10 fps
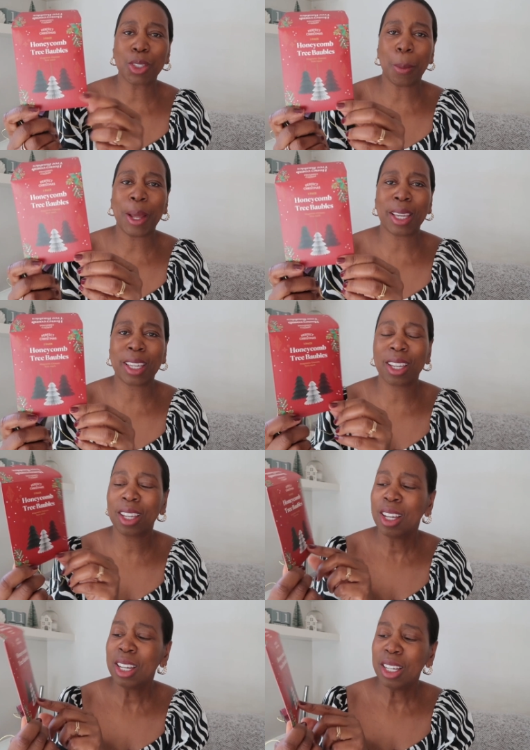on the
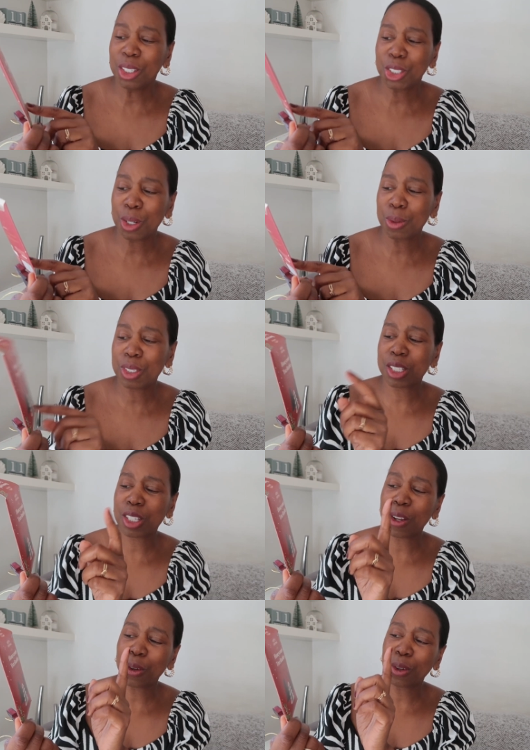packet, it shows
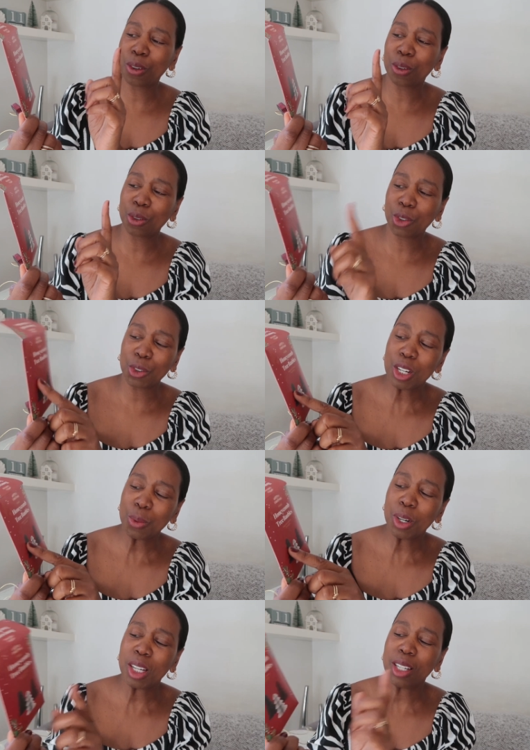there's a
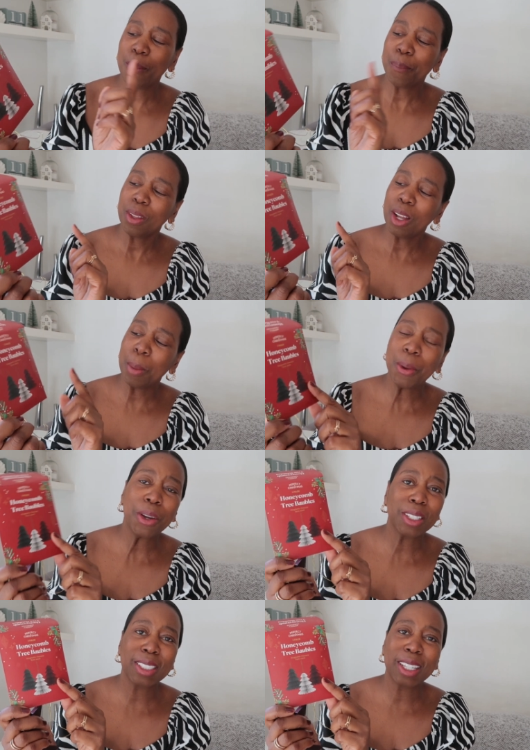green one, a
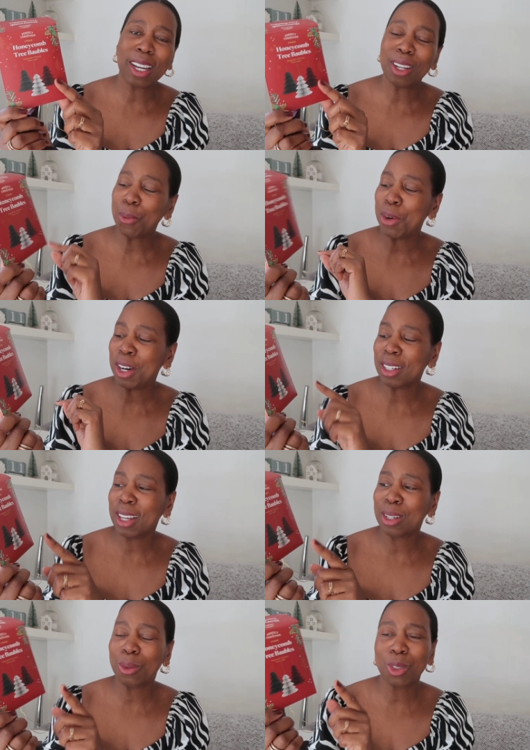burgundy colour
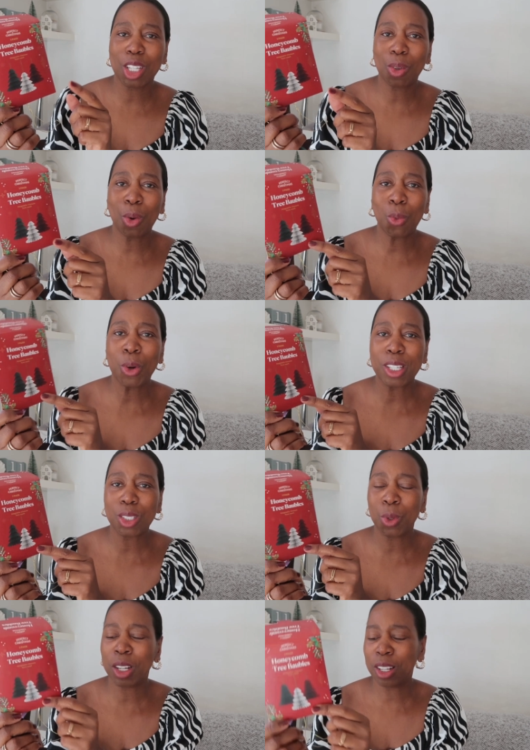one, and also a
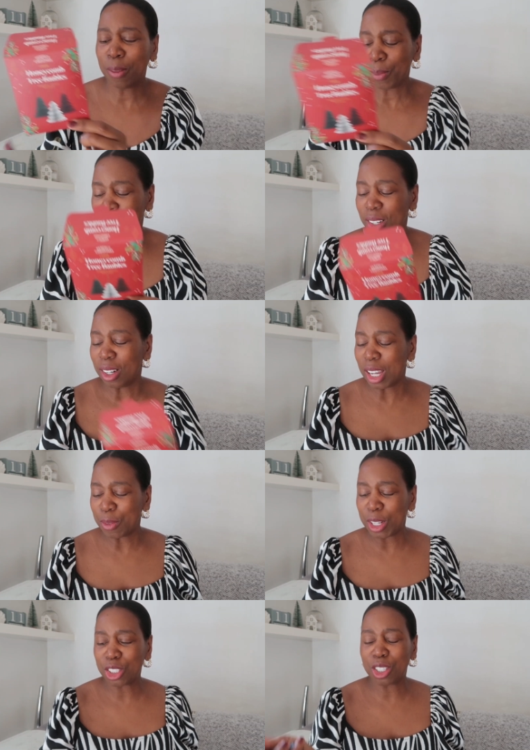white one.
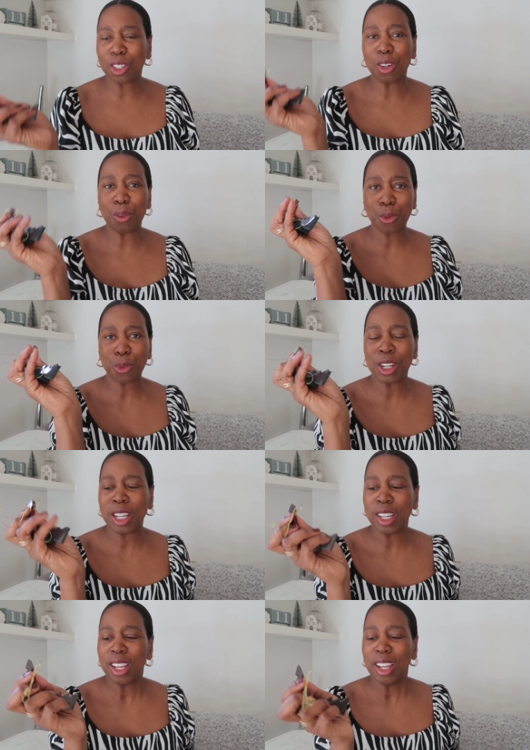I've actually got
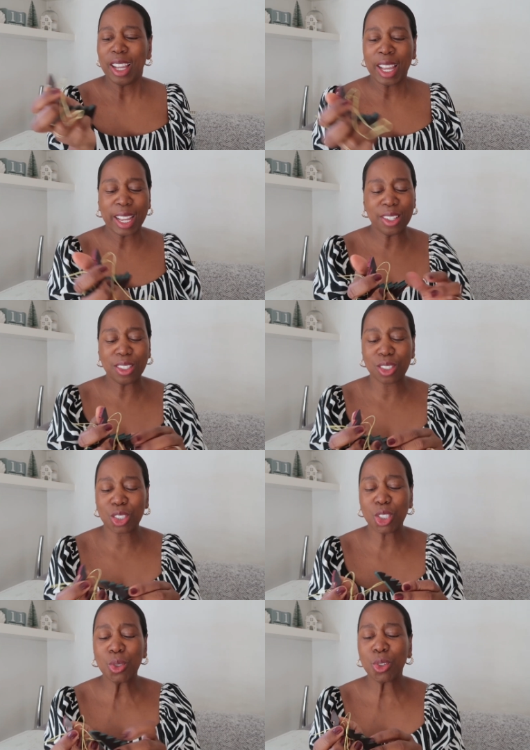three, and
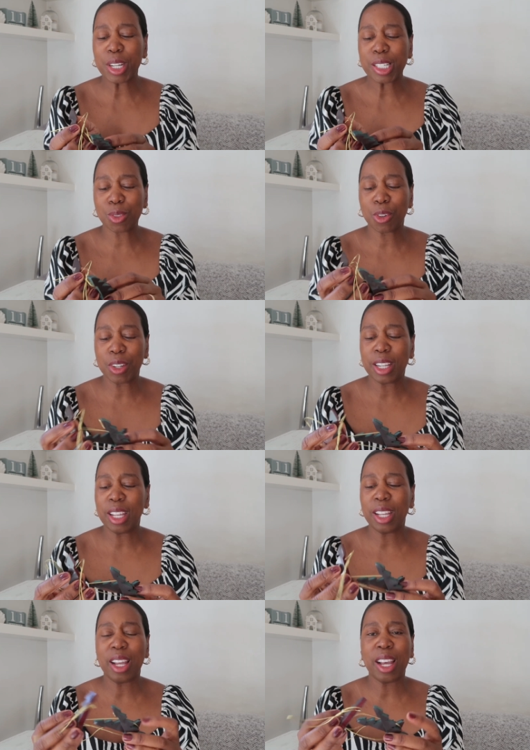two greens were in
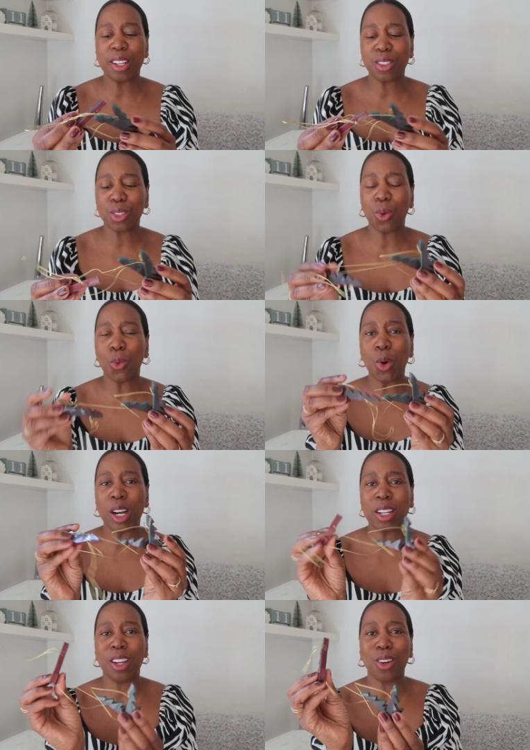there, and
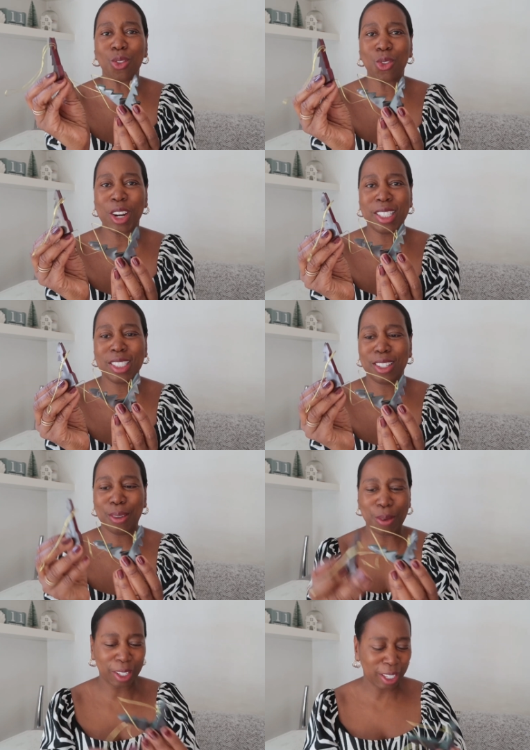one red,
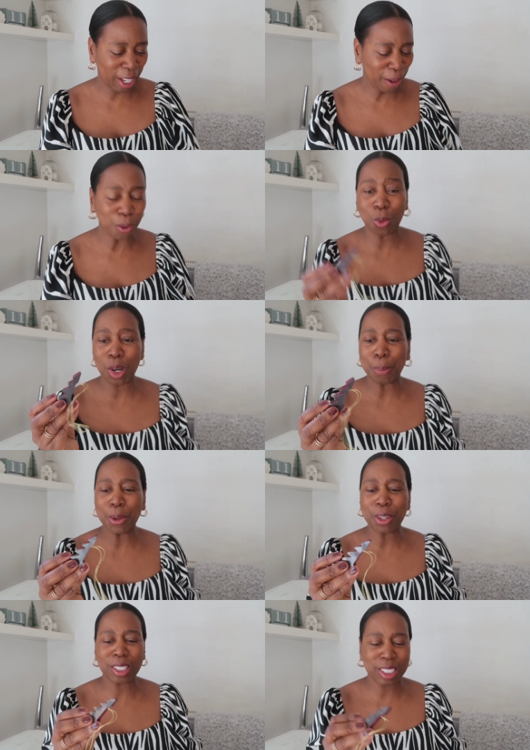okay? Or one
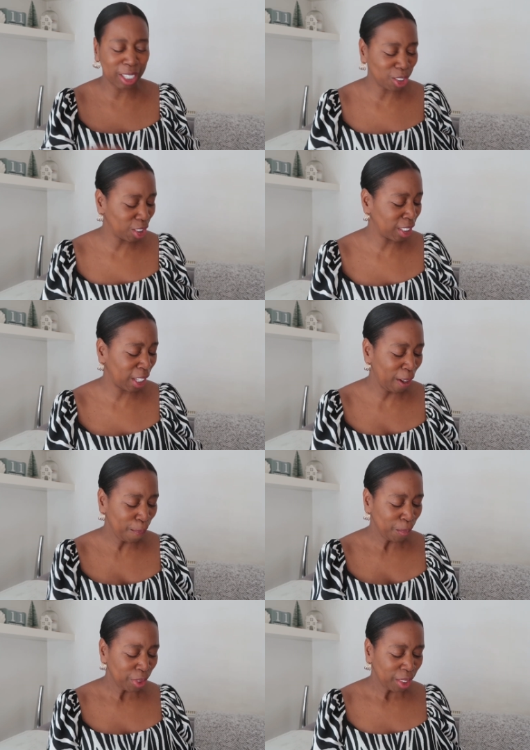burgundy, I should
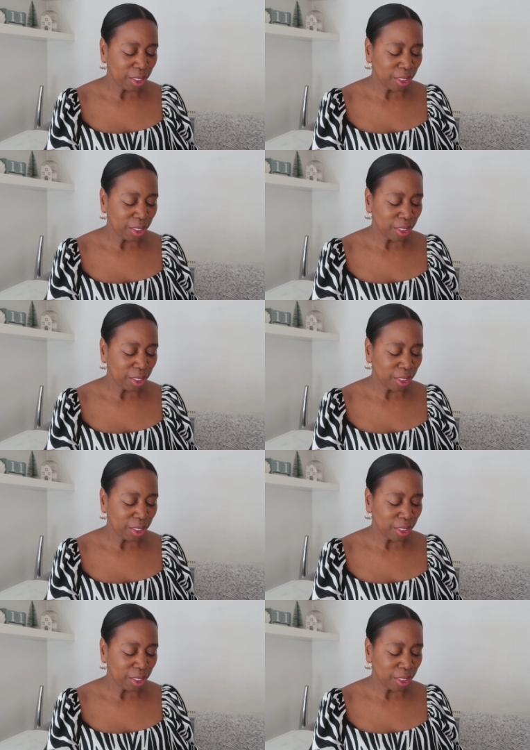say.